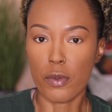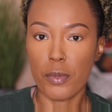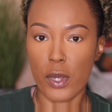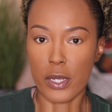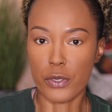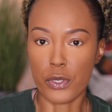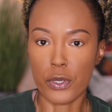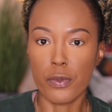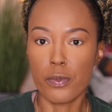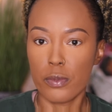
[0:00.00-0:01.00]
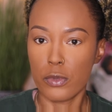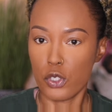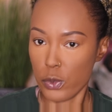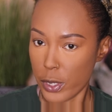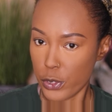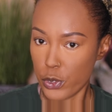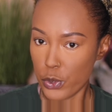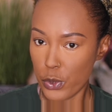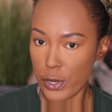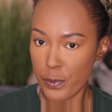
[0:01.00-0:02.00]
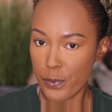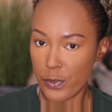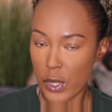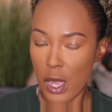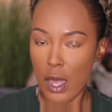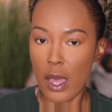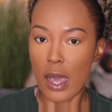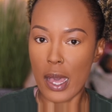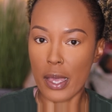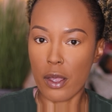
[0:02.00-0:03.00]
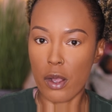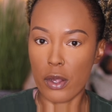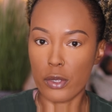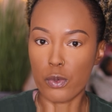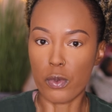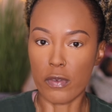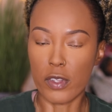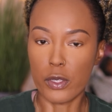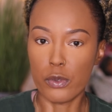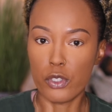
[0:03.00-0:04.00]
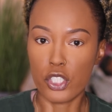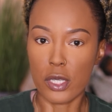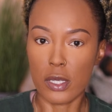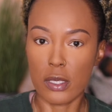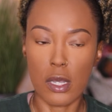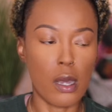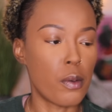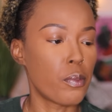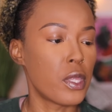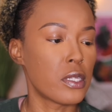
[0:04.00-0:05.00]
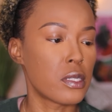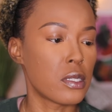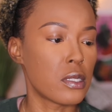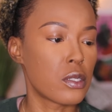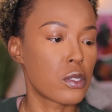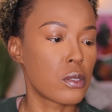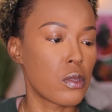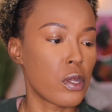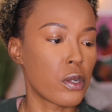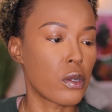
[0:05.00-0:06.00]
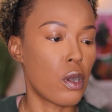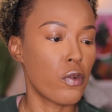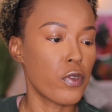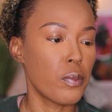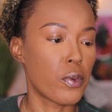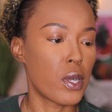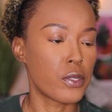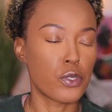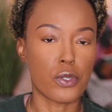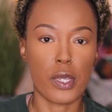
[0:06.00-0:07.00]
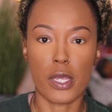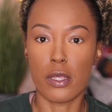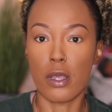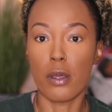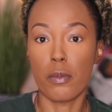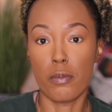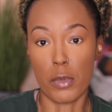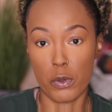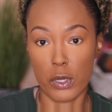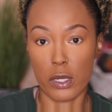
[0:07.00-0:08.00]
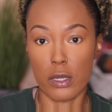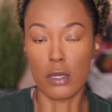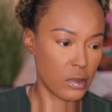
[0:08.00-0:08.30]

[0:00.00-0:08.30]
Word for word: for bronzer, drugstore, iHeart Revolution. Um, this is their coffee bronzer in mocha.